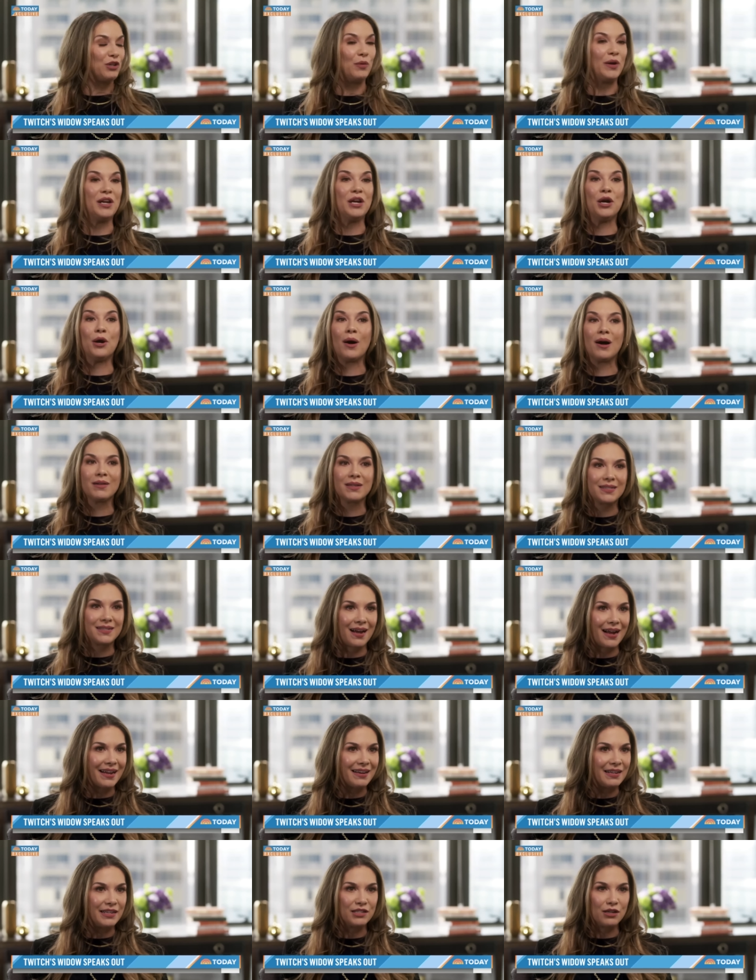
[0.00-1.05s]
we can go
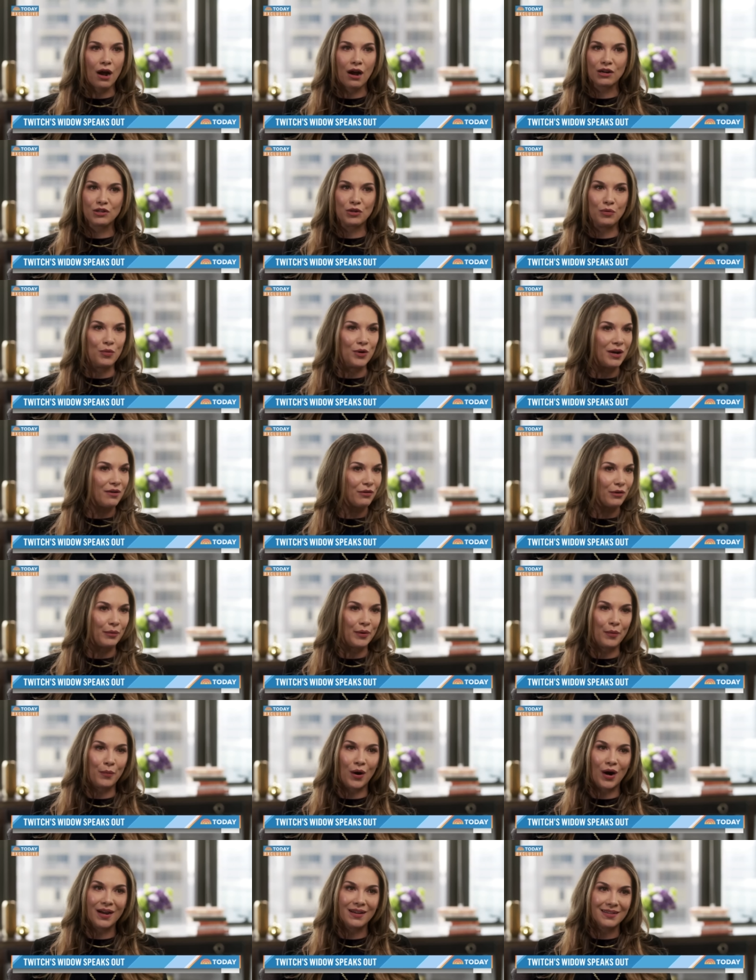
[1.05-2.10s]
outside and talk to him whenever we
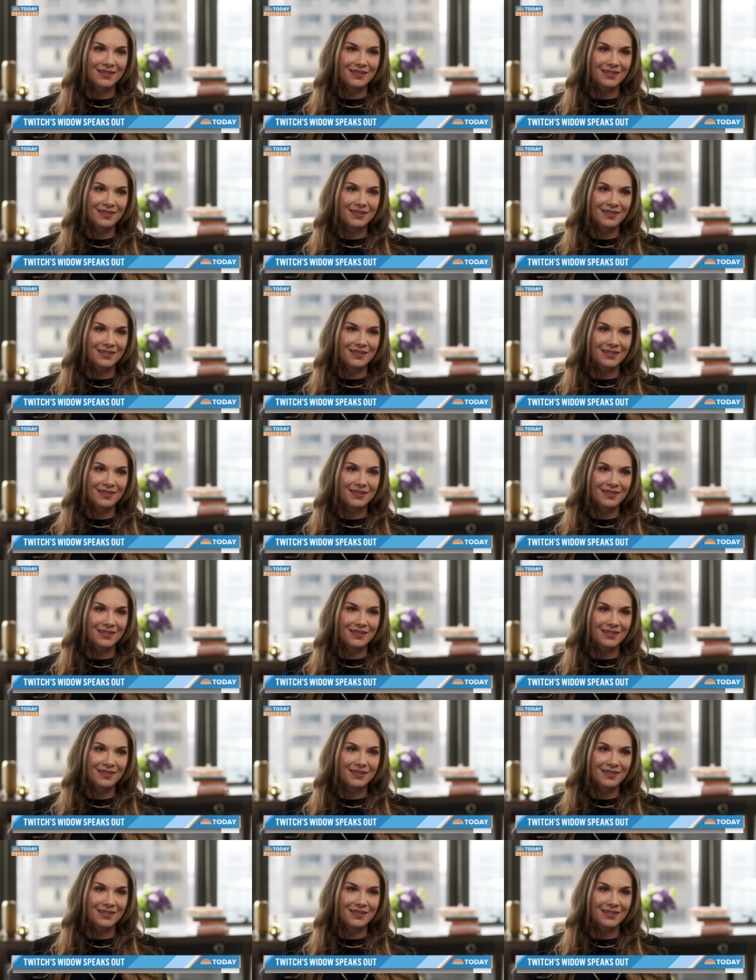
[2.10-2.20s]
want.